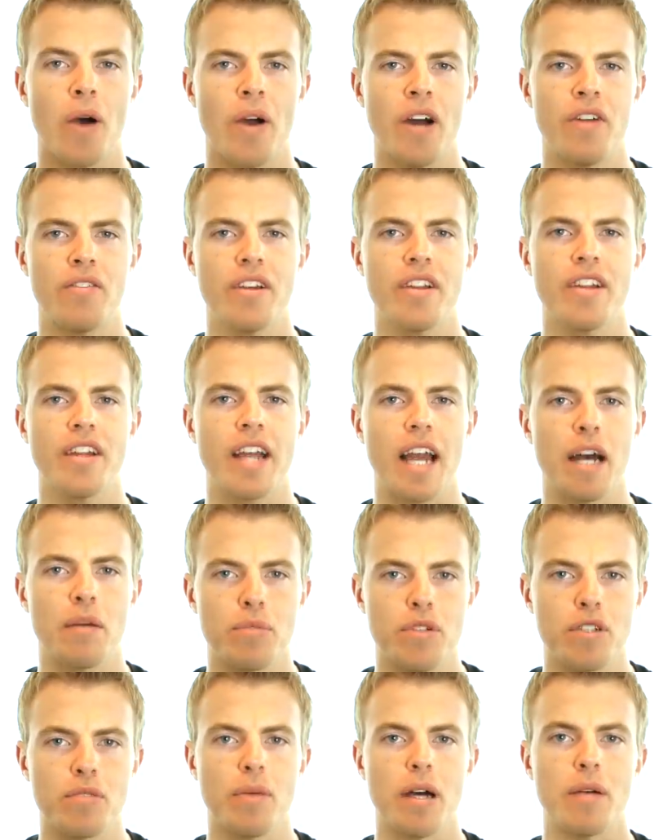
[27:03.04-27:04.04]
everything
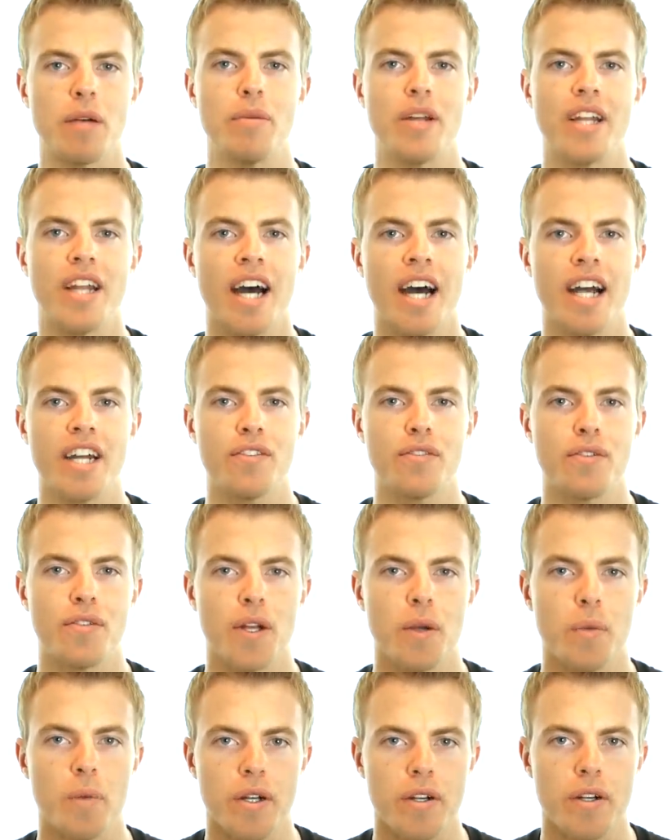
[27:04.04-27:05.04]
happens by benign
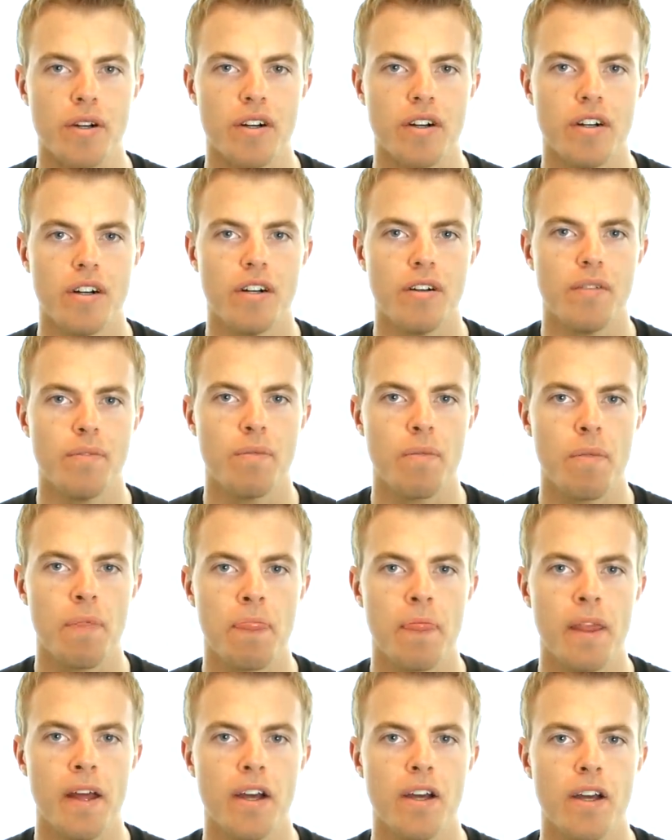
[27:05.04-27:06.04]
free will.
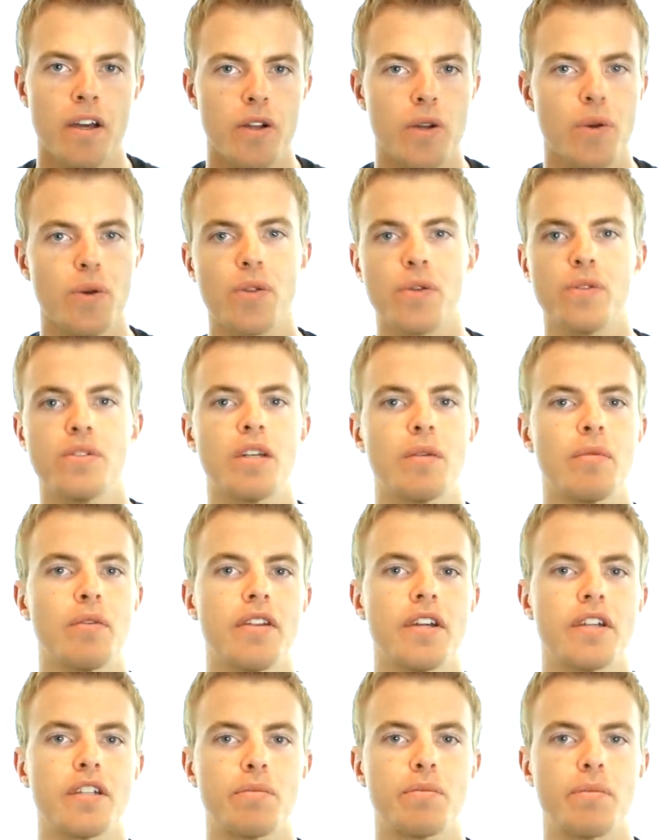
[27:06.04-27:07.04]
Go through some of
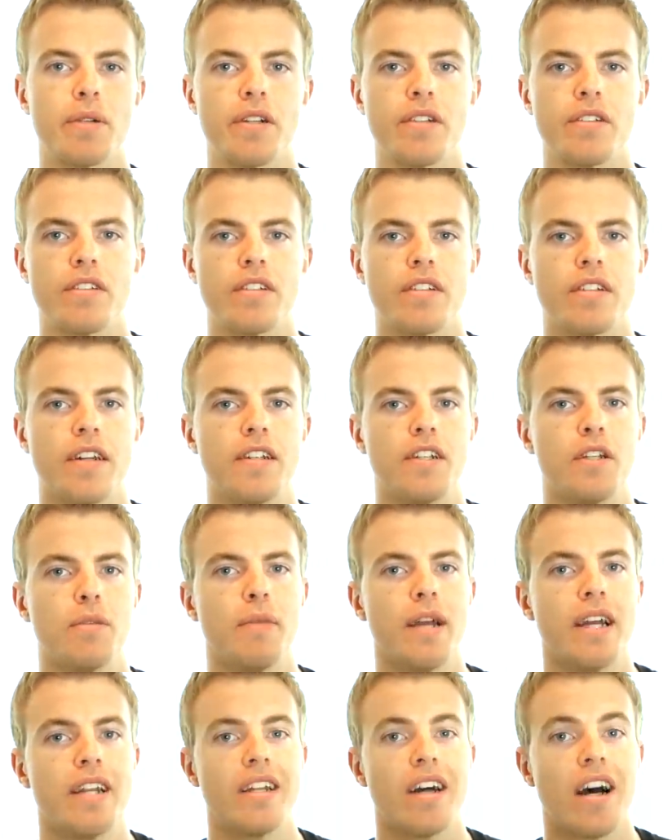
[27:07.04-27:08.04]
the experiences that you
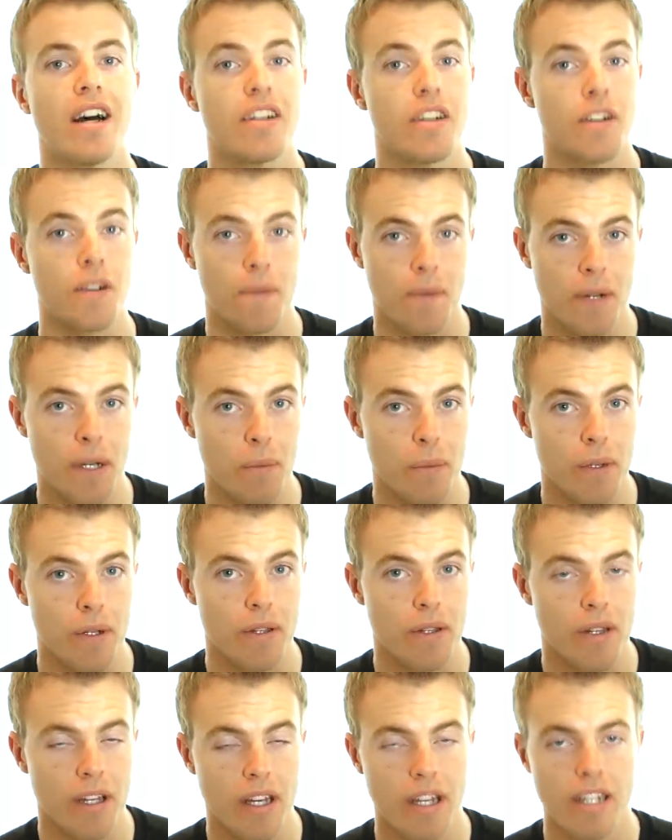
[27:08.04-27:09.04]
may not agree
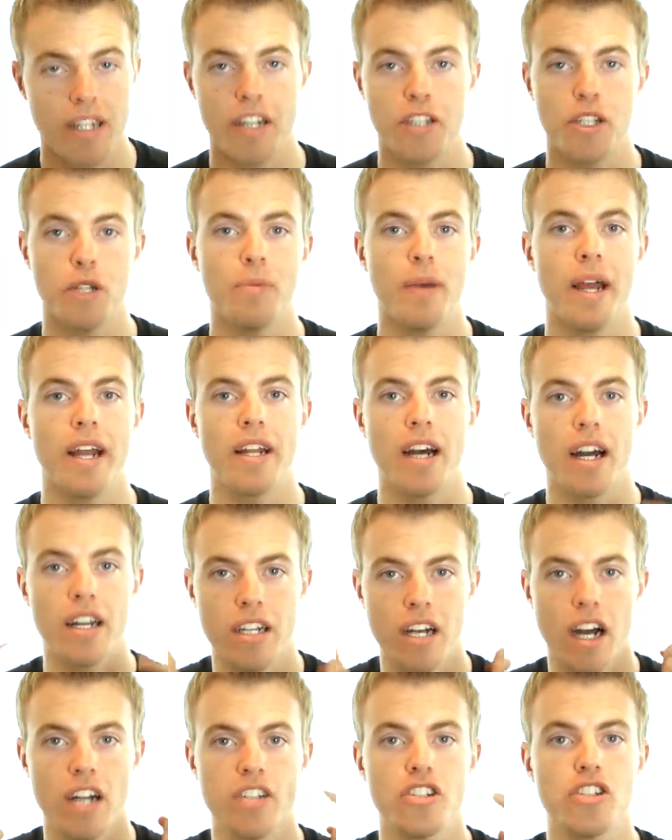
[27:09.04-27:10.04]
with, that you may not
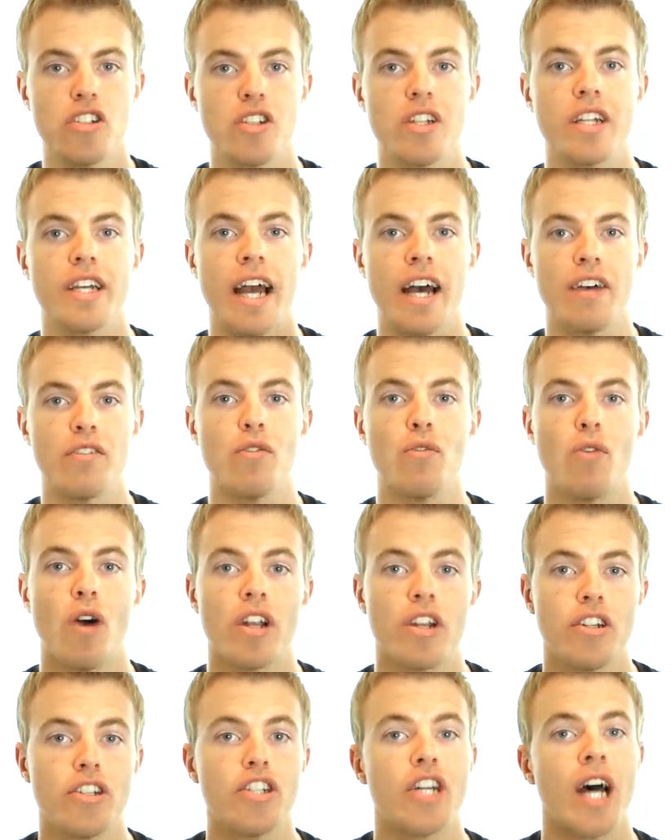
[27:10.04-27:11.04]
consciously have
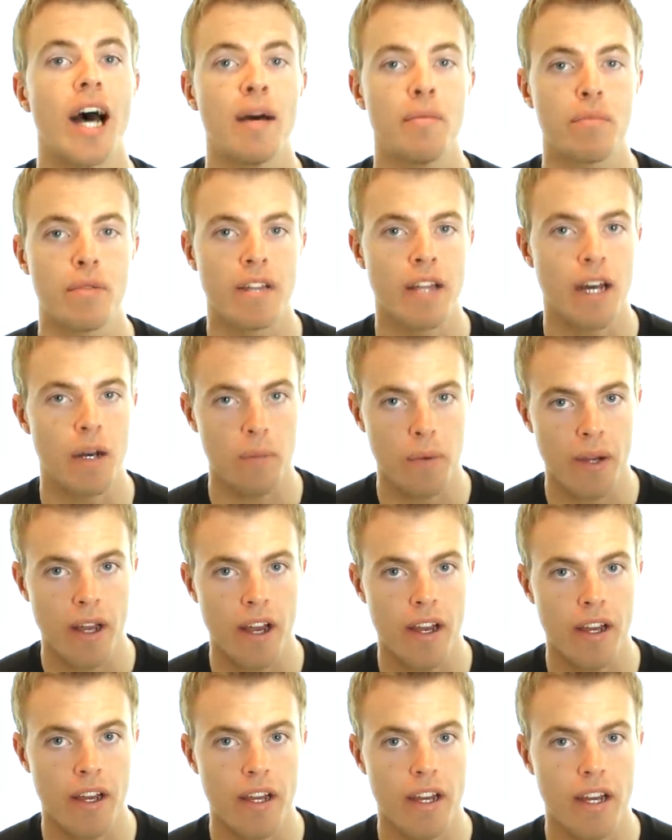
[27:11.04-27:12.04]
wanted to happen that way,